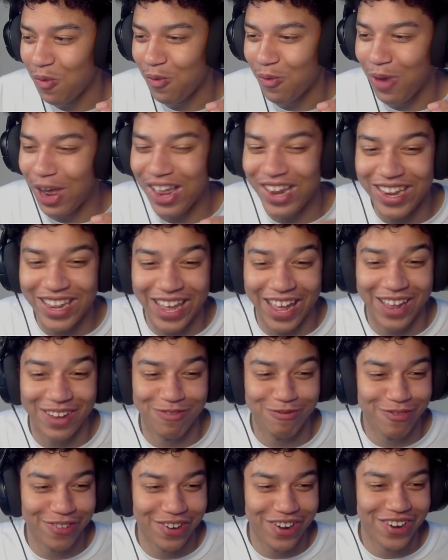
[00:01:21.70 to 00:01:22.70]
Okay,
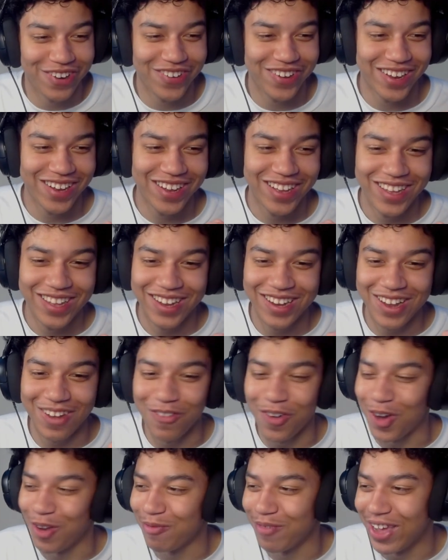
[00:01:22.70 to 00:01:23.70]
bro. Come
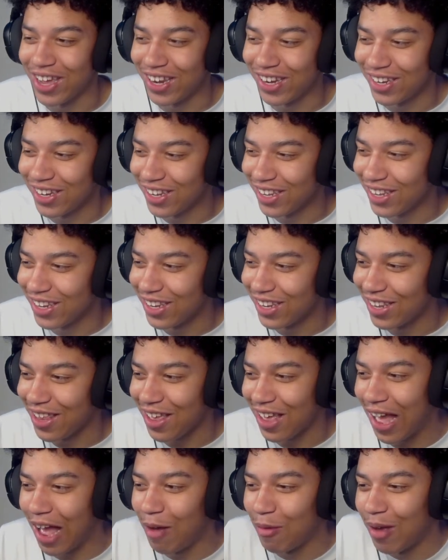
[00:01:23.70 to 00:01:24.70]
on, man.
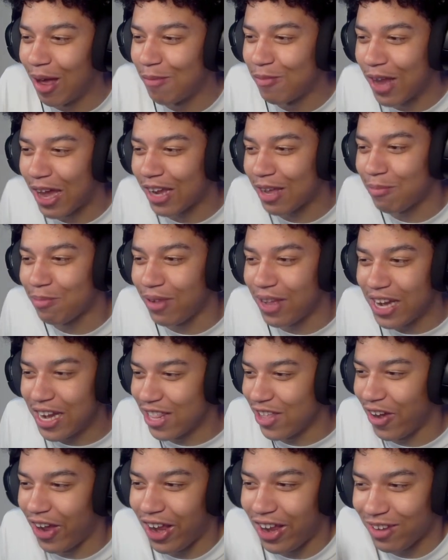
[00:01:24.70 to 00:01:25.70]
I'm not complaining.
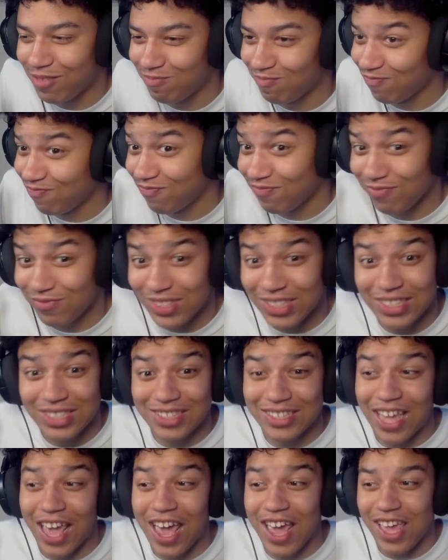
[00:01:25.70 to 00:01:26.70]

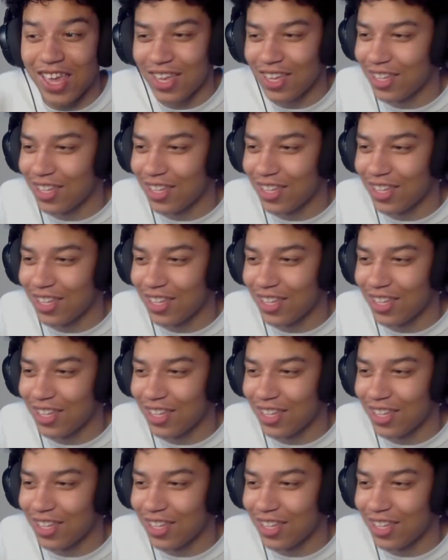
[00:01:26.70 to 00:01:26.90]
Hey.